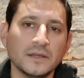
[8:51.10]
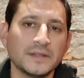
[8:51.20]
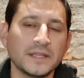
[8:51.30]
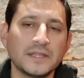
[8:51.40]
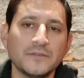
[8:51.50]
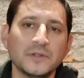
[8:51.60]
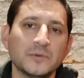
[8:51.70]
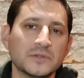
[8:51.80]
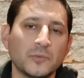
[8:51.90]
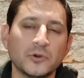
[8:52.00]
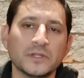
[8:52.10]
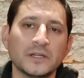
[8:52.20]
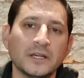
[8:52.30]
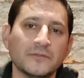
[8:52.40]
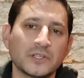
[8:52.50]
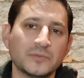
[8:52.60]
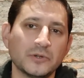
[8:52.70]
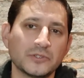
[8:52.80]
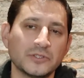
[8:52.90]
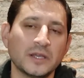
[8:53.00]
Uh, that definitely was more than enough
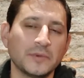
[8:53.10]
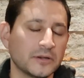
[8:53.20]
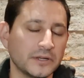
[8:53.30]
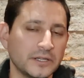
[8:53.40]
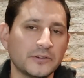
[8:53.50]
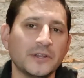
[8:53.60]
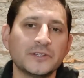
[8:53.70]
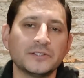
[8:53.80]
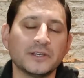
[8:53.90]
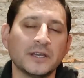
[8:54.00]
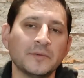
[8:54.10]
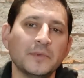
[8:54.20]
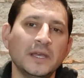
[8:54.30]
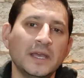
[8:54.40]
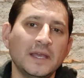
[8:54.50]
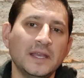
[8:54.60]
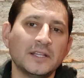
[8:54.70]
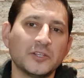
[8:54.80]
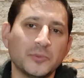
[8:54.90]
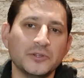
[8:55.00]
exposure time or integration time
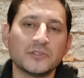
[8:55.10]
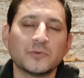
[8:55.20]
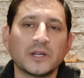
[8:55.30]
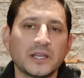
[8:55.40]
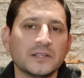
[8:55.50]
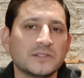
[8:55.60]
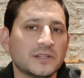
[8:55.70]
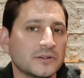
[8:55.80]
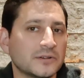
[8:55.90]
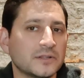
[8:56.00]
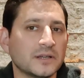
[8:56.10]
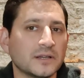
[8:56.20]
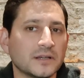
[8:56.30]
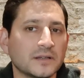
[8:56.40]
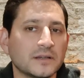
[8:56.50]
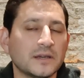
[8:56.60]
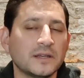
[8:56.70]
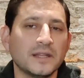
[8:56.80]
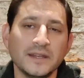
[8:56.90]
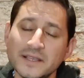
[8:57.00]
to produce what I considered
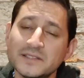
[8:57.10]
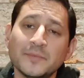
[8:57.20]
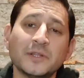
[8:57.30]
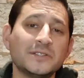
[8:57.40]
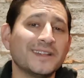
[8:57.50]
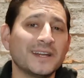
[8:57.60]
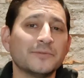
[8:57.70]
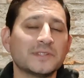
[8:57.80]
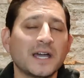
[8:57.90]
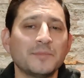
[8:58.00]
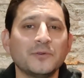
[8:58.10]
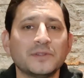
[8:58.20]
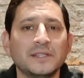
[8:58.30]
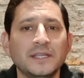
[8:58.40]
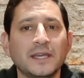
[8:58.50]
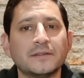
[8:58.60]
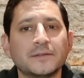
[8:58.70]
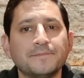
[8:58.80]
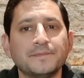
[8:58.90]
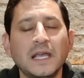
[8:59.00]
uh, a nice image that I was happy with in the end.
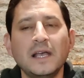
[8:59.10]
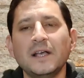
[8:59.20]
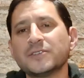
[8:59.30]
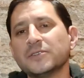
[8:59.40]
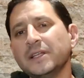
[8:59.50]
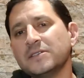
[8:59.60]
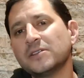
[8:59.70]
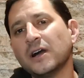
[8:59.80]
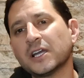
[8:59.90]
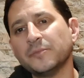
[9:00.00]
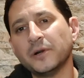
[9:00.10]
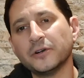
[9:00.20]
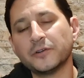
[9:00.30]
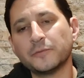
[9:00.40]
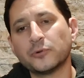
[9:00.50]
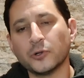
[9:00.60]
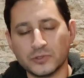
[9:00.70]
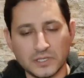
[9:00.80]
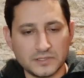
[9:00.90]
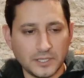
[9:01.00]
So let's talk about
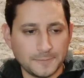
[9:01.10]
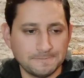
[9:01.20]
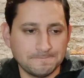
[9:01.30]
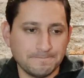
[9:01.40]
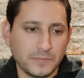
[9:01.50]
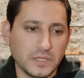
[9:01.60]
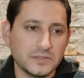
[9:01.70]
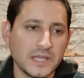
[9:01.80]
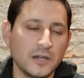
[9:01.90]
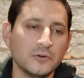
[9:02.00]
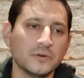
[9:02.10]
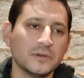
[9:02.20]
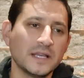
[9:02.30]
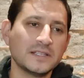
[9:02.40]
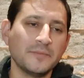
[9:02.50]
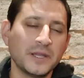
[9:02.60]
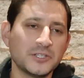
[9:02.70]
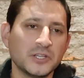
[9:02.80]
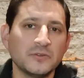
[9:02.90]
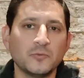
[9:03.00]
processing. Now, as I
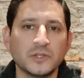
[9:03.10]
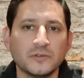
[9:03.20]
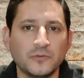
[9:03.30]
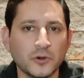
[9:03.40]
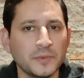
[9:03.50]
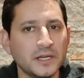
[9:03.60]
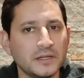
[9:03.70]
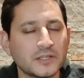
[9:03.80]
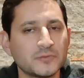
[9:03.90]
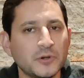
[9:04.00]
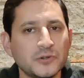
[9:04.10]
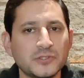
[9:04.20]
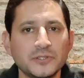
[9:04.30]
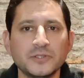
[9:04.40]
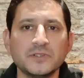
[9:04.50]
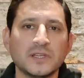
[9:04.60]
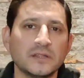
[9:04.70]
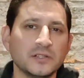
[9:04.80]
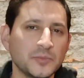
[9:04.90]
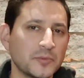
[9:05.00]
mentioned, with the four minute exposures
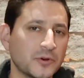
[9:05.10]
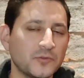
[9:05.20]
and a little bit